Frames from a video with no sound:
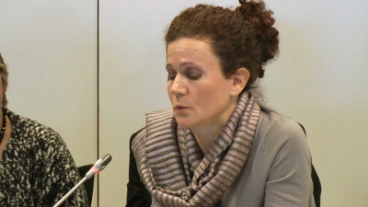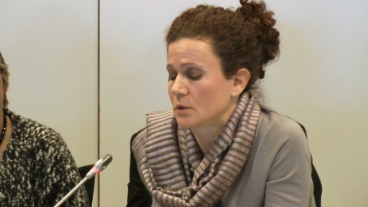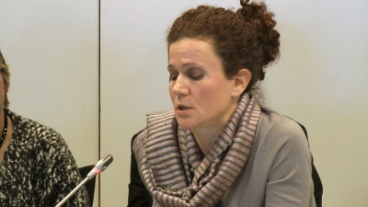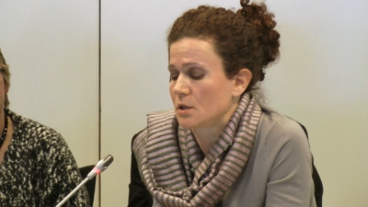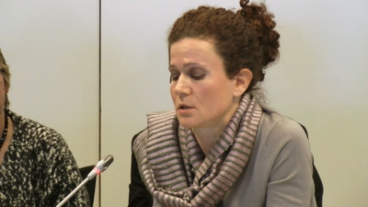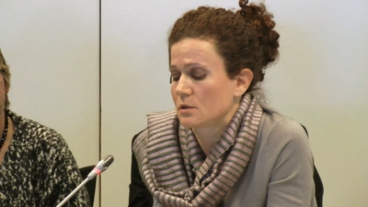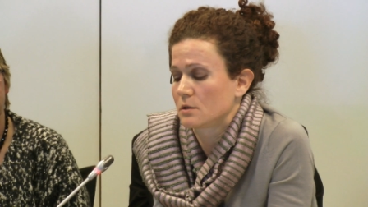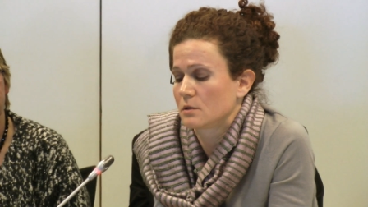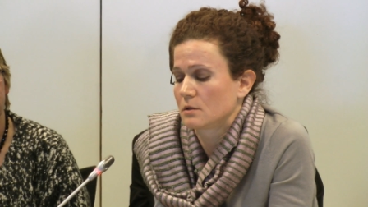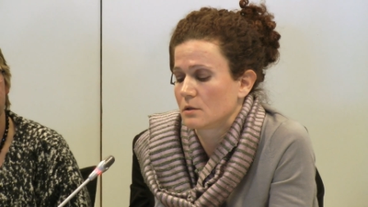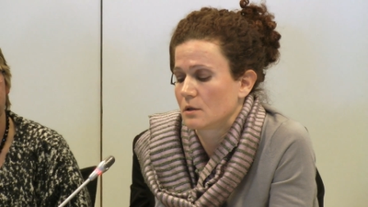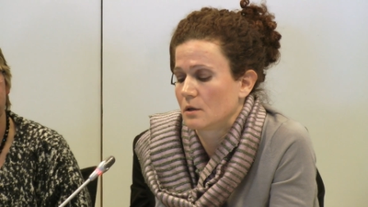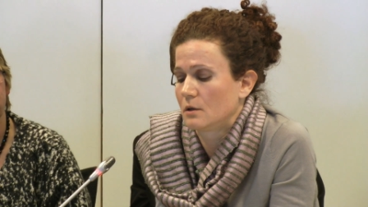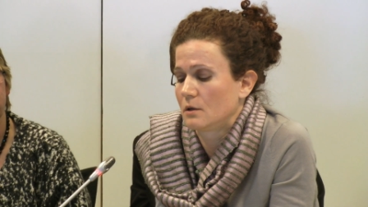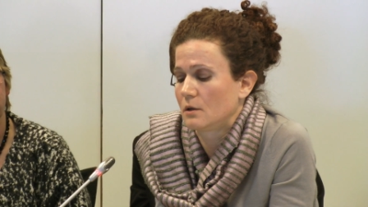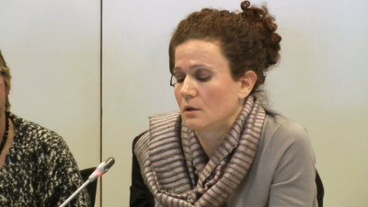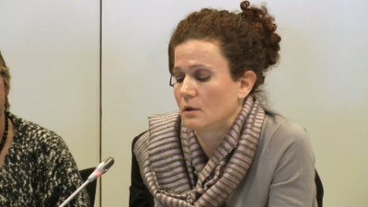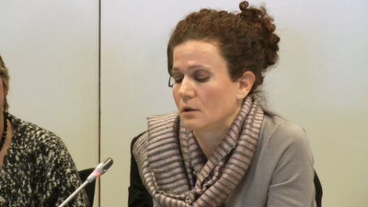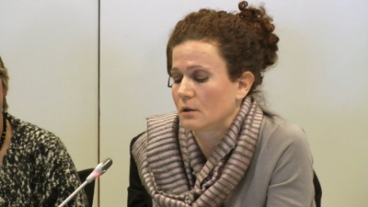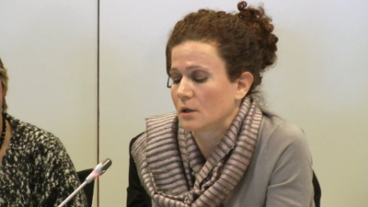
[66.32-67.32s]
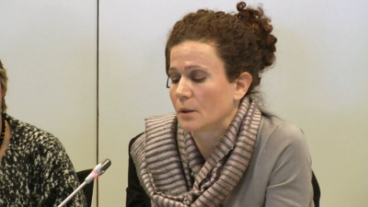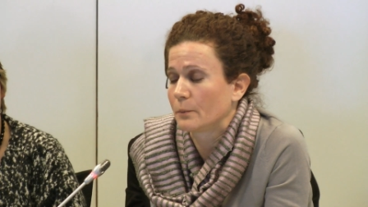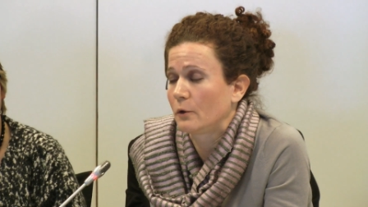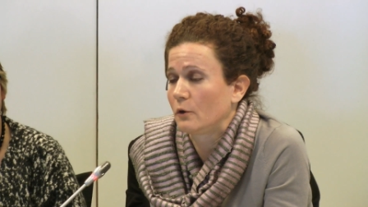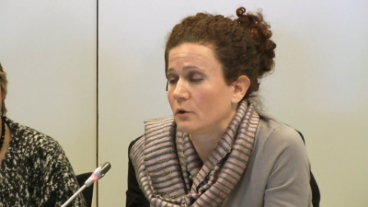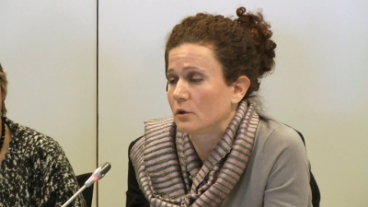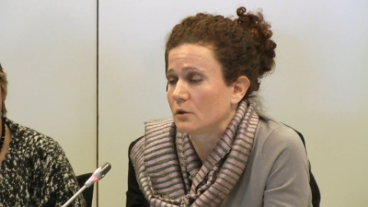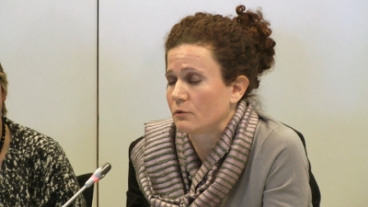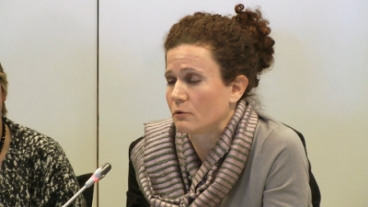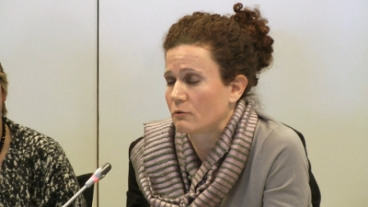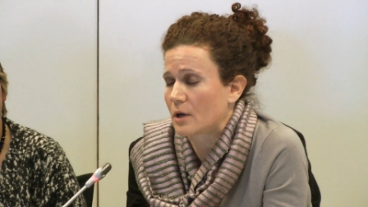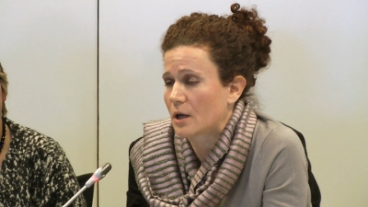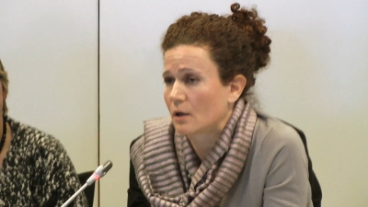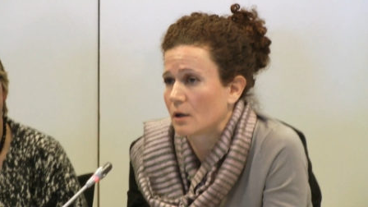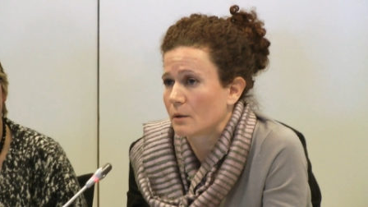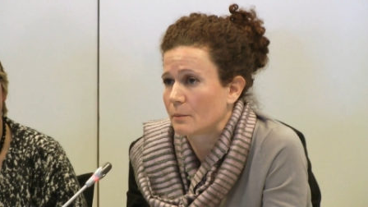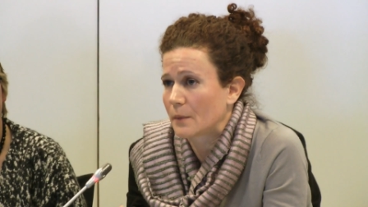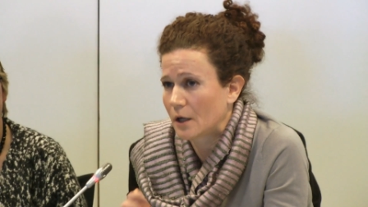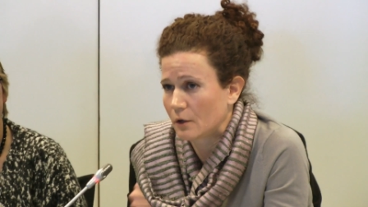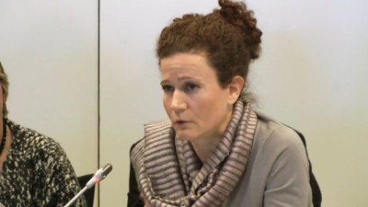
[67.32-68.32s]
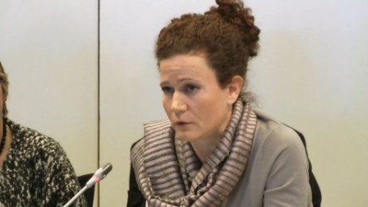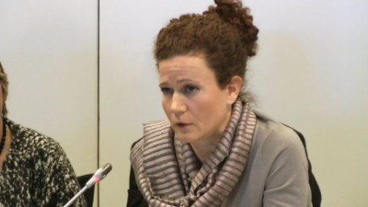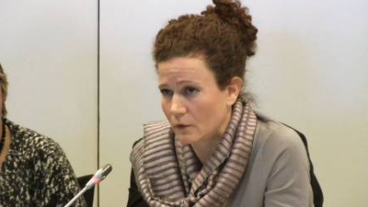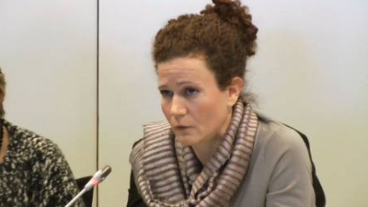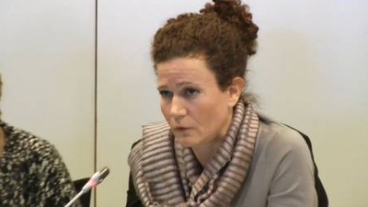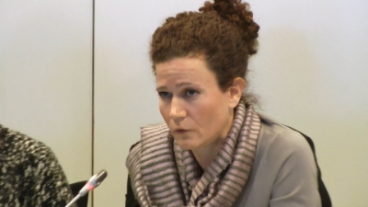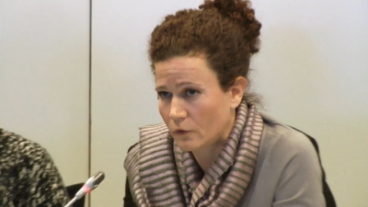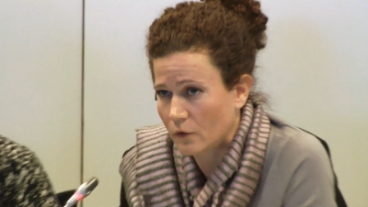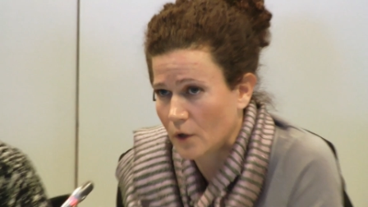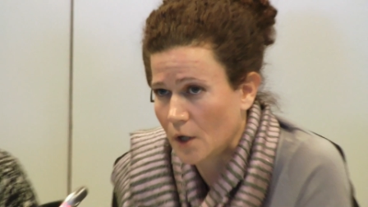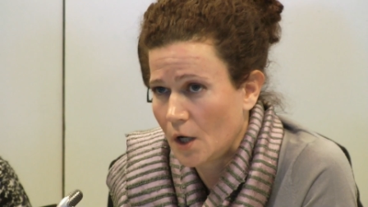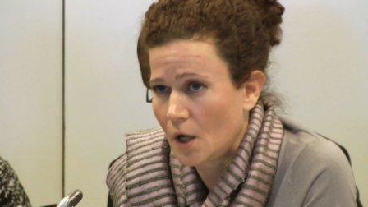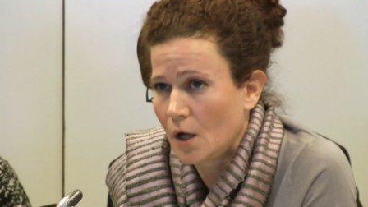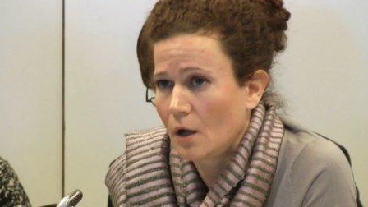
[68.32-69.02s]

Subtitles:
which is composed of irregular migrants,